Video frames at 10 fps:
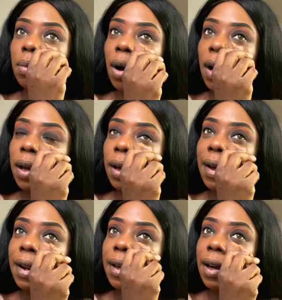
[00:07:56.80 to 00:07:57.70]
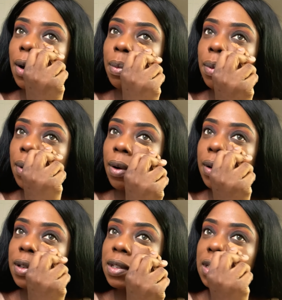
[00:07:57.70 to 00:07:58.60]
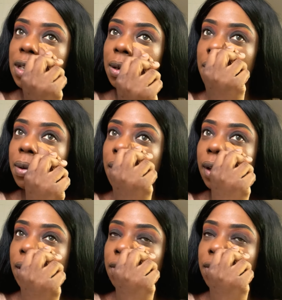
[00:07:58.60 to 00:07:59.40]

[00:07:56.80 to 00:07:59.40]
my LA Girl Pro Conceal in